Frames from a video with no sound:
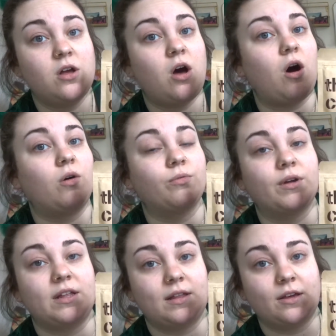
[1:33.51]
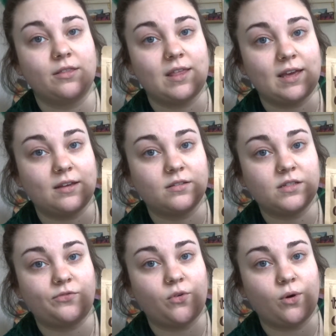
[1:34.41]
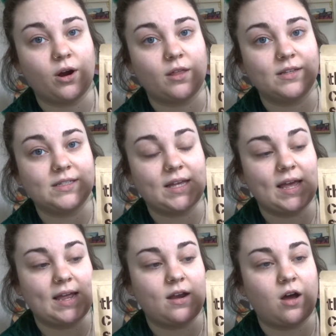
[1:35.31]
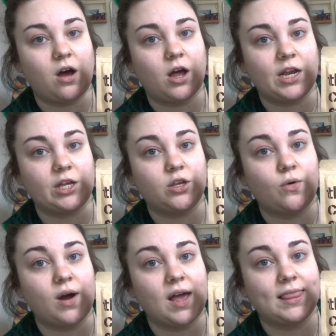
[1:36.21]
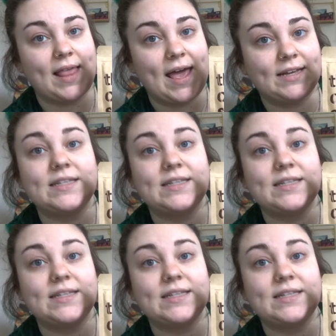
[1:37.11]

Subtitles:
all really good things for the skin on your legs